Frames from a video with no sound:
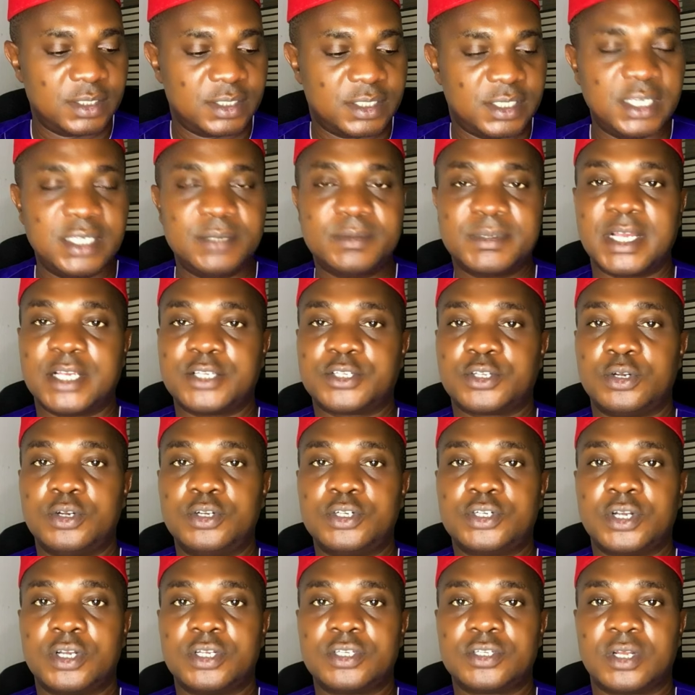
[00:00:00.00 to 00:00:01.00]
tips and
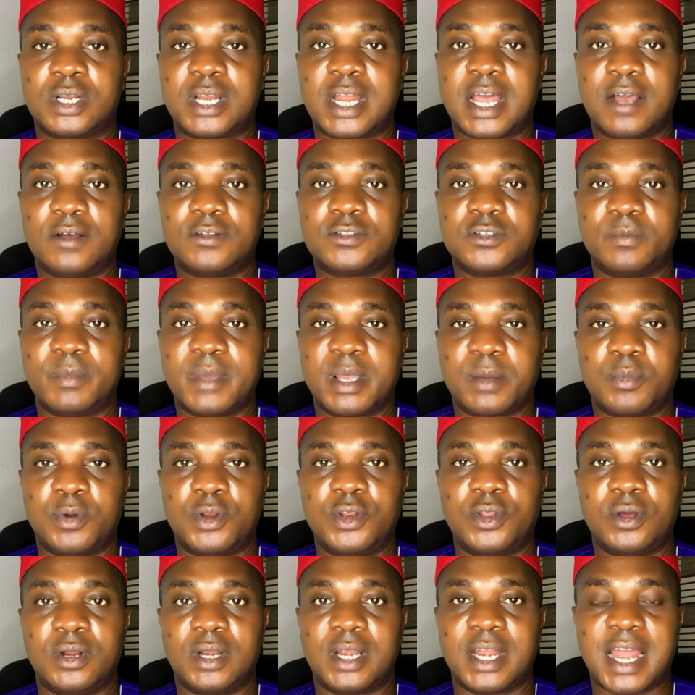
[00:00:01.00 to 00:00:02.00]
solutions on how to make
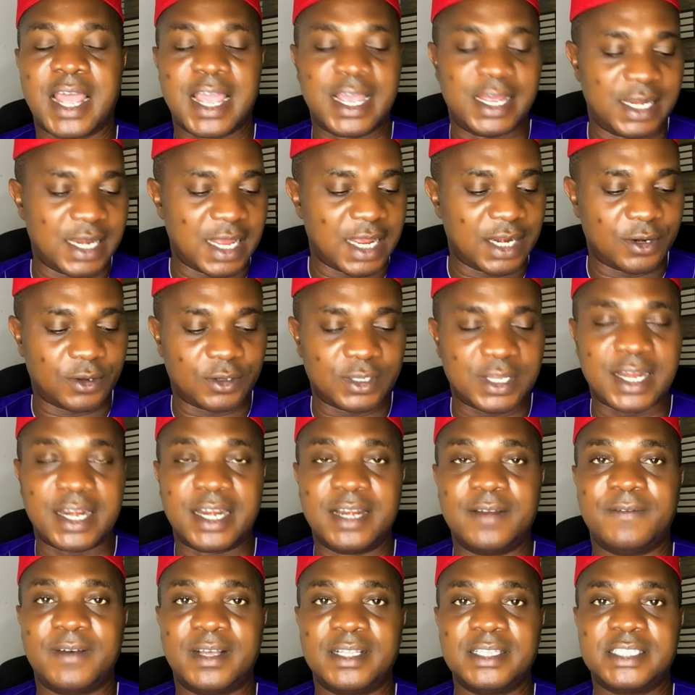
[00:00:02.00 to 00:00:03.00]
money online and other
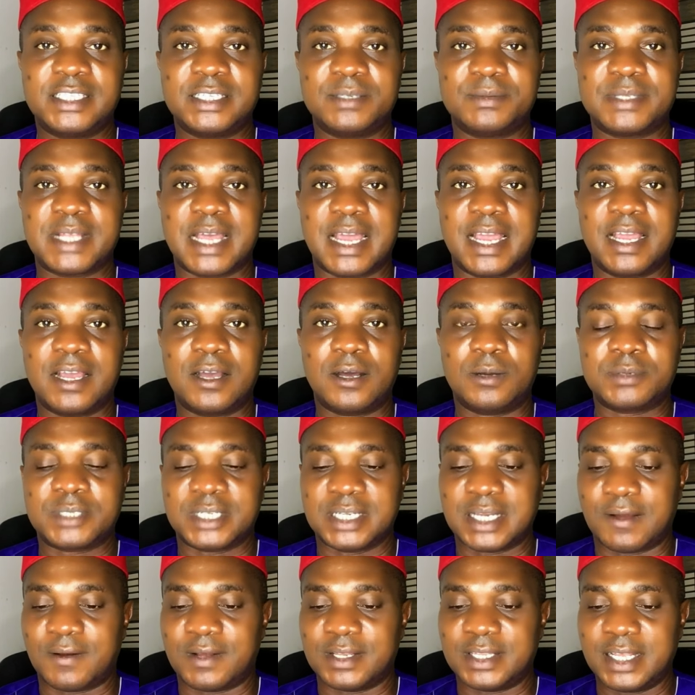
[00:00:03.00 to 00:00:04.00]
relevant tips that
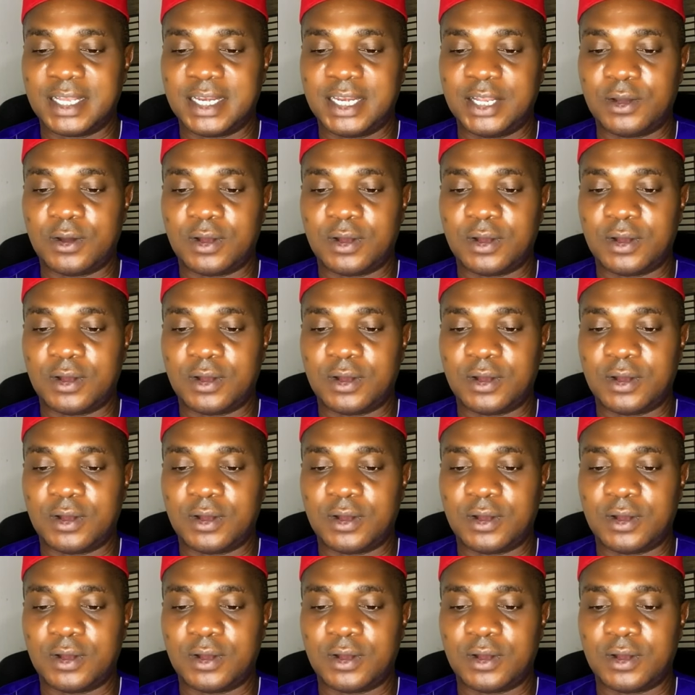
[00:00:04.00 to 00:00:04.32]
helps in our daily